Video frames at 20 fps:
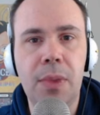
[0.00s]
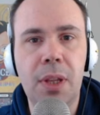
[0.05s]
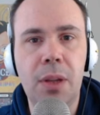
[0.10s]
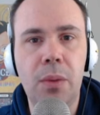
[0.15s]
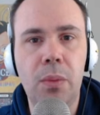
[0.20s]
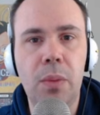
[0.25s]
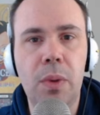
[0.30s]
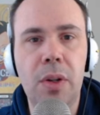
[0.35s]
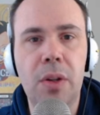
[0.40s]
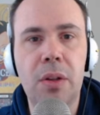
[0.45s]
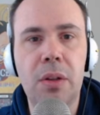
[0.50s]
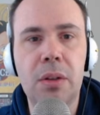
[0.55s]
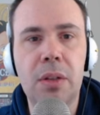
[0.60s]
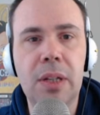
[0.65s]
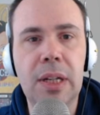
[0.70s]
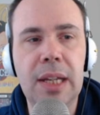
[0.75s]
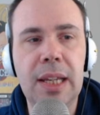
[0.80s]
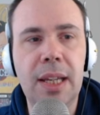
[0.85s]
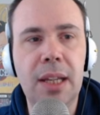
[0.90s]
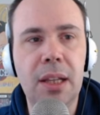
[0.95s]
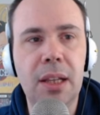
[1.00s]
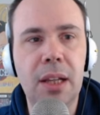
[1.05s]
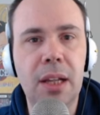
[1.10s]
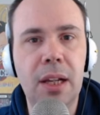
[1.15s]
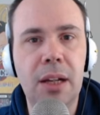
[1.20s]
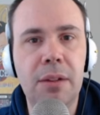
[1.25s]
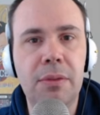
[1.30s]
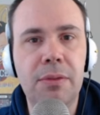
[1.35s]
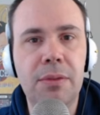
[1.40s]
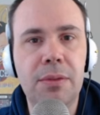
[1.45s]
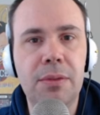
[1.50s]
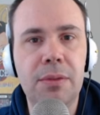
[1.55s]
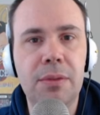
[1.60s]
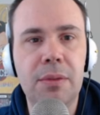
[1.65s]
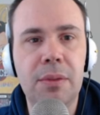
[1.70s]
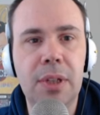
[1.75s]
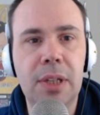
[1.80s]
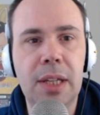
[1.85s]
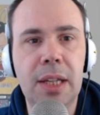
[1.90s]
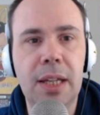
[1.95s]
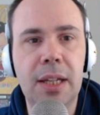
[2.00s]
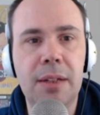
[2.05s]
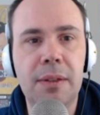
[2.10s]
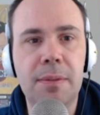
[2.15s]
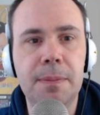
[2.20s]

We're not going to hit life again.